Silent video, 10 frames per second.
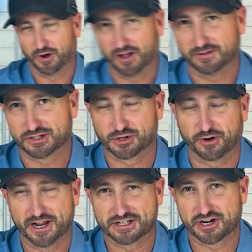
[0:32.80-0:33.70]
Well,
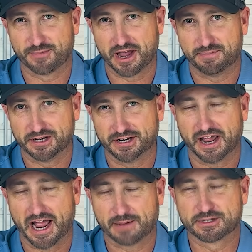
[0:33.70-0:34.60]
short answer in my opinion,
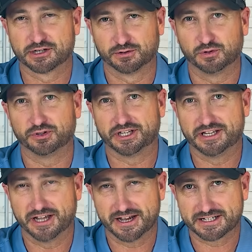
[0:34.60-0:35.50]
absolutely
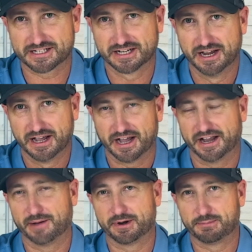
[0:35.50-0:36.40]
yes.
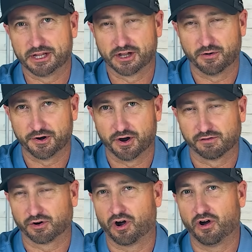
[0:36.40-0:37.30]
And I'm going to be going
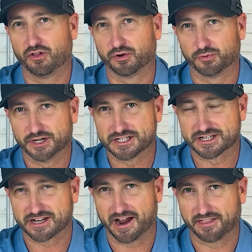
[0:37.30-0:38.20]
over all the
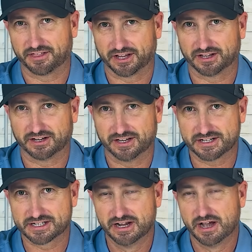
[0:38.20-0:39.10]
reasons I think it
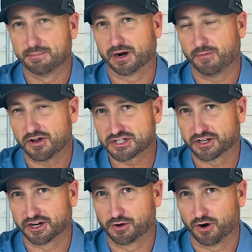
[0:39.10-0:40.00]
is, but I'm also
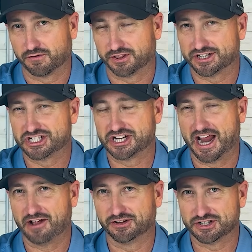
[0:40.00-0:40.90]
going to go over the
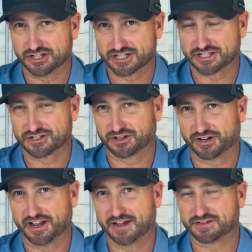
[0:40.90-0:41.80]
challenges that you're
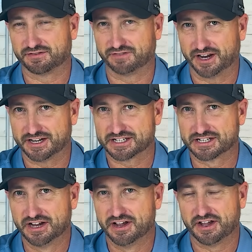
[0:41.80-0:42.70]
going to have to
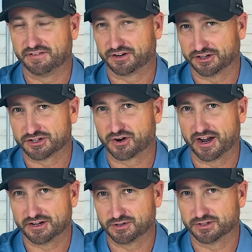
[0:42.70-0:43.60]
face if you're going to
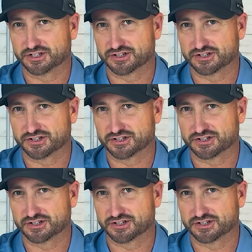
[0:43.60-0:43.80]
try and do this